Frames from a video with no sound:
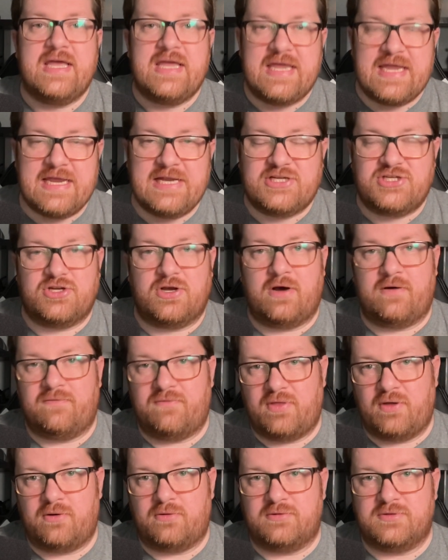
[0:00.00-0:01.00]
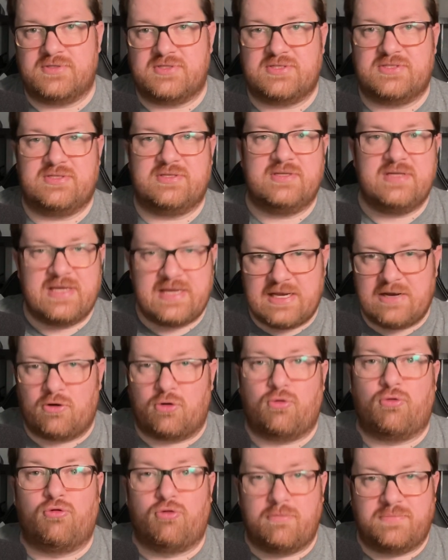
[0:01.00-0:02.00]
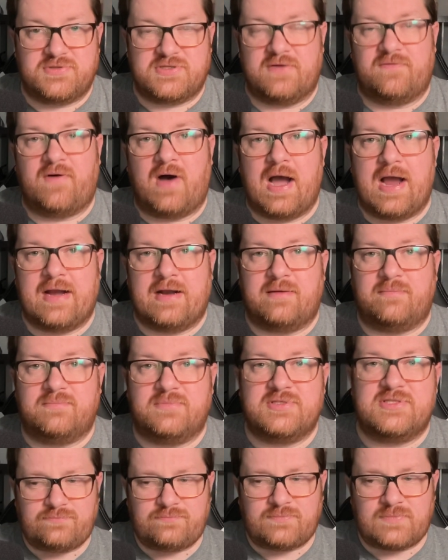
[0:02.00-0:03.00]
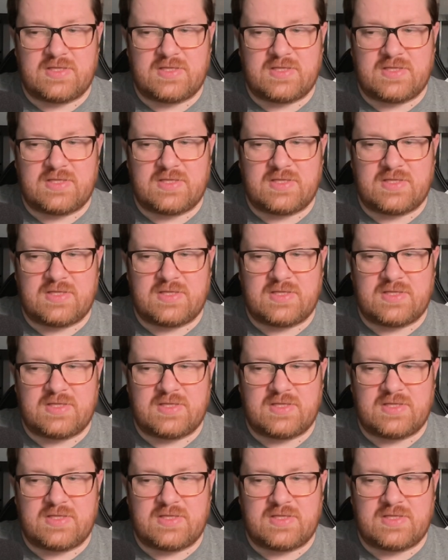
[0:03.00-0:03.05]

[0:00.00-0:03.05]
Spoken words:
each of those, groups of items.